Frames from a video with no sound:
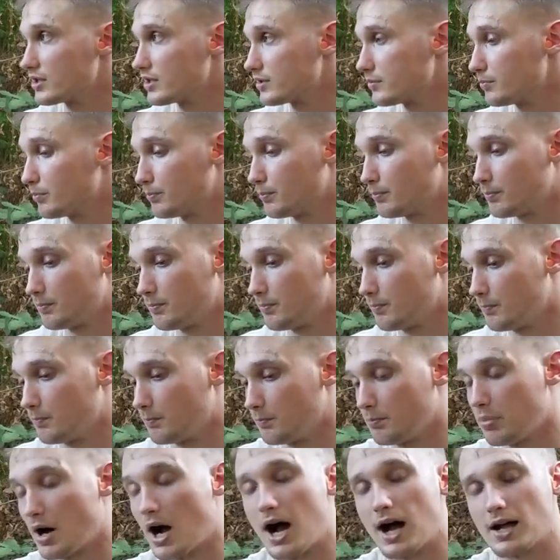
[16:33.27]
It's
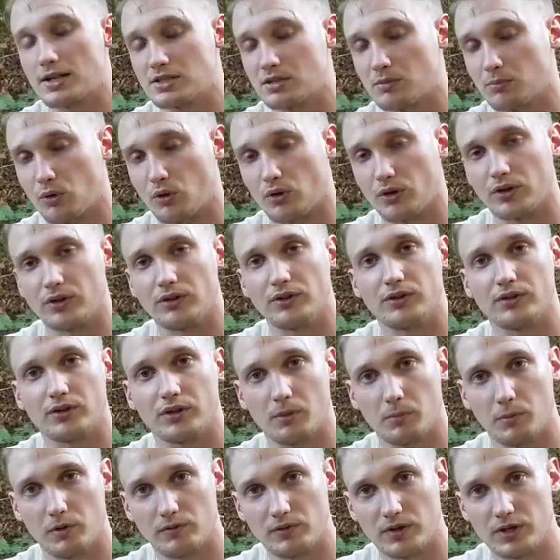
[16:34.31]
possible that
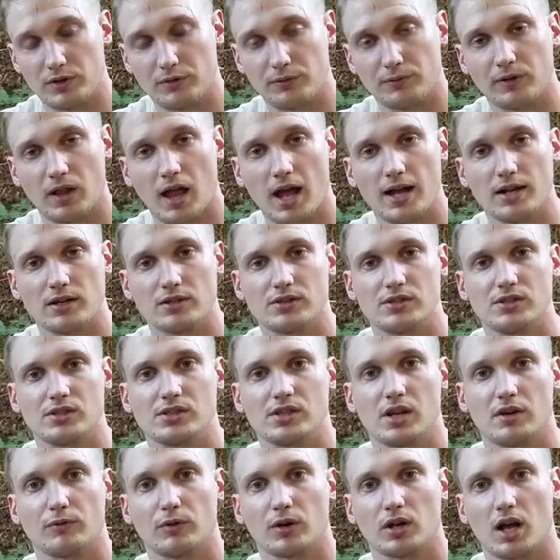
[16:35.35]
some of these flyers and
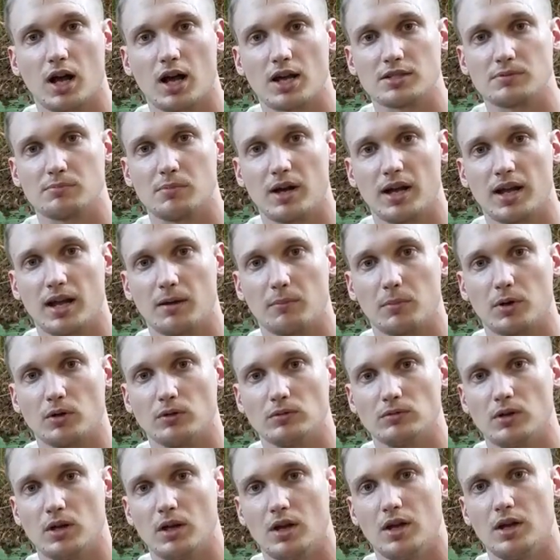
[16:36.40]
stuff are caused by ammo,
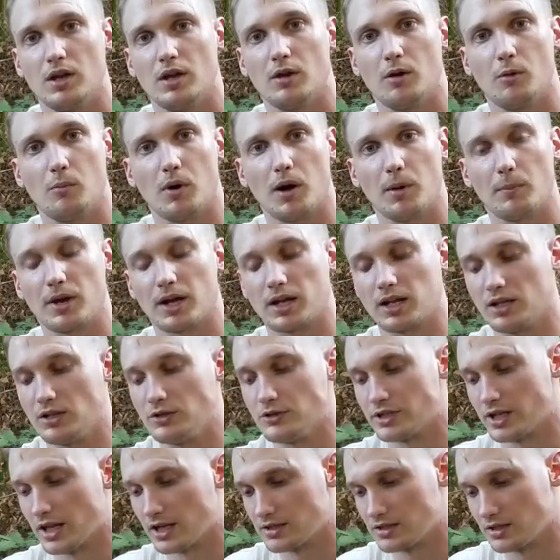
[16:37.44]
but I'm not going to
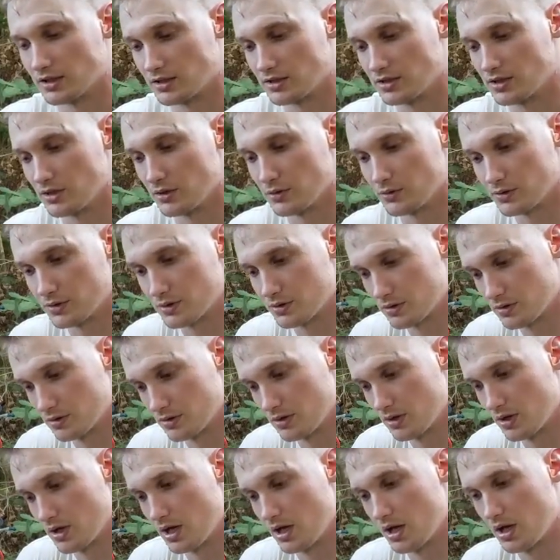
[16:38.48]
use that as an excuse.
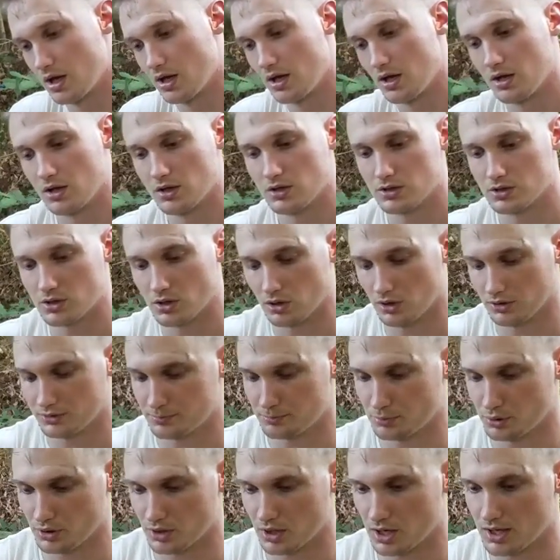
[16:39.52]
So let's
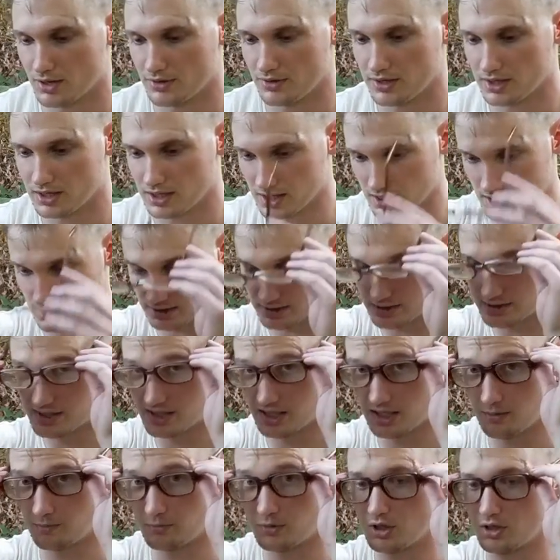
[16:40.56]
put on the uh,
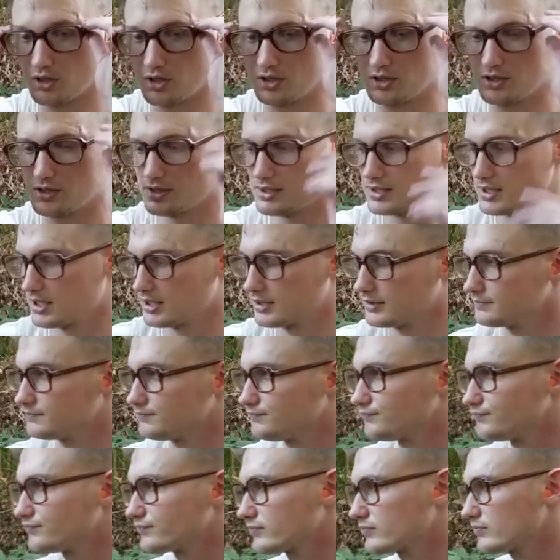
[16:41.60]
CM goods
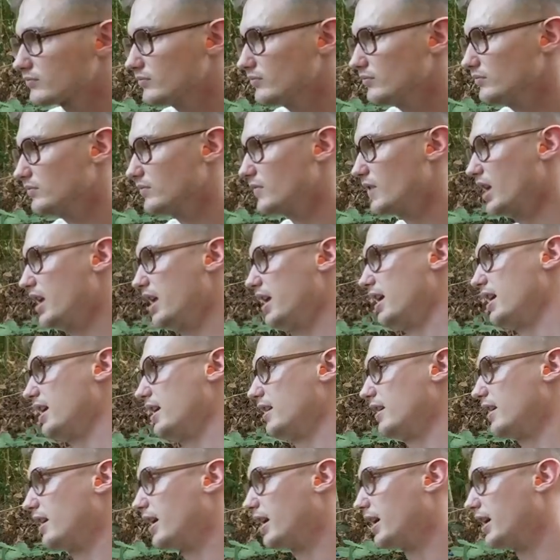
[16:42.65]

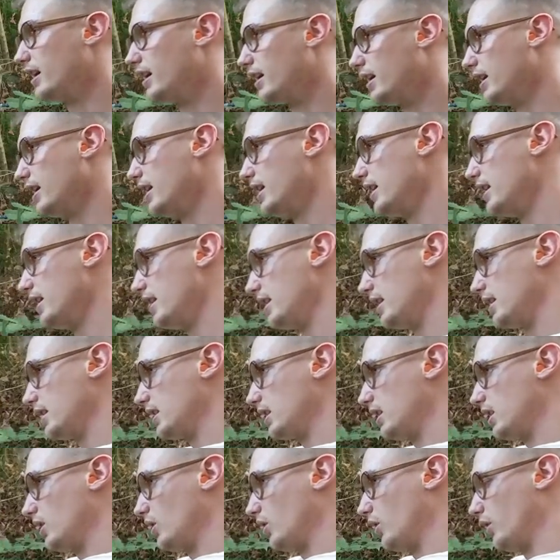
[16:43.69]
and uh,
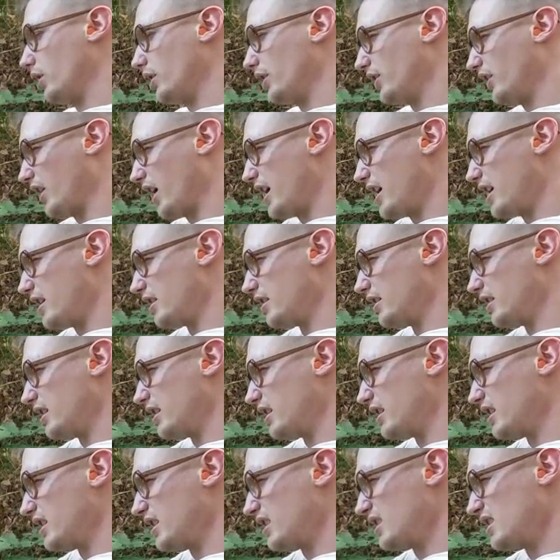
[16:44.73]
kill this iron
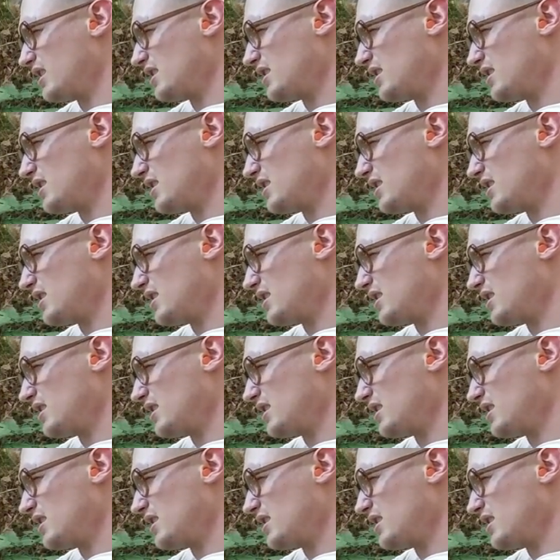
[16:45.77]
here.